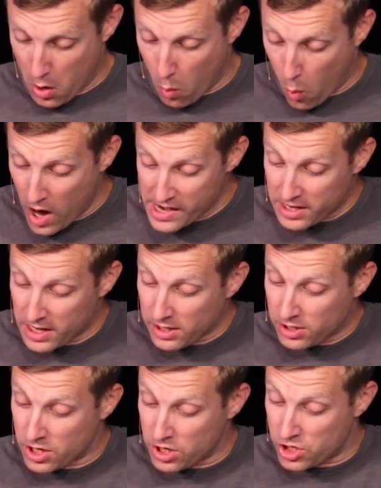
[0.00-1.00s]

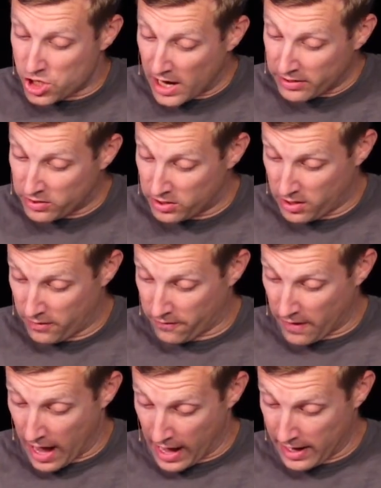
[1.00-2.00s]
wanting to
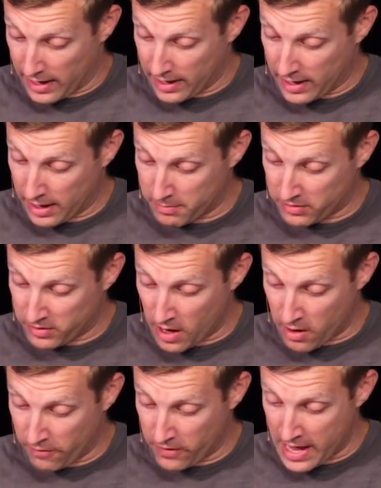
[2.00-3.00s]
justify
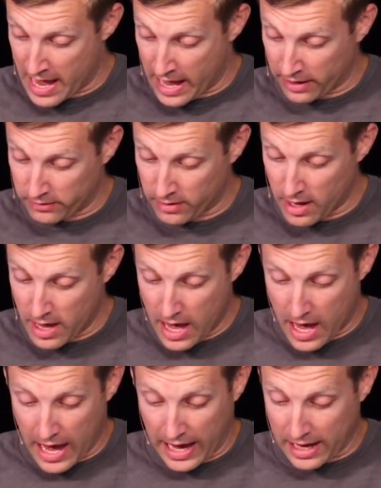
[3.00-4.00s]
himself, he asks,
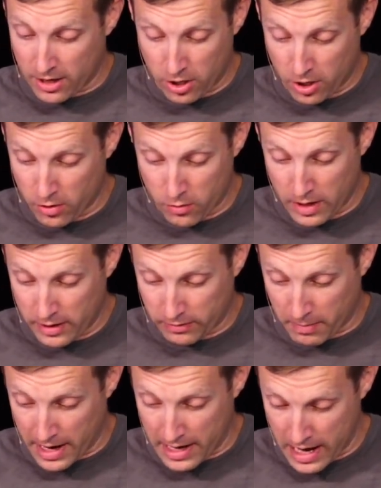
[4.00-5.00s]
and who
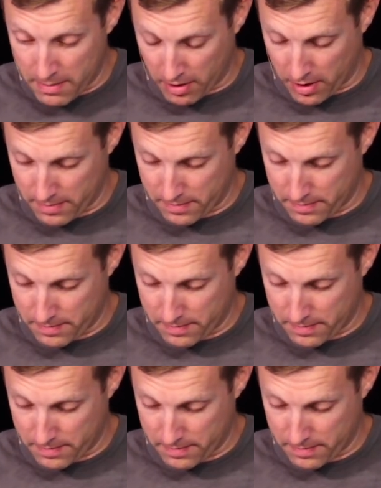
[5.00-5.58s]
is my neighbor?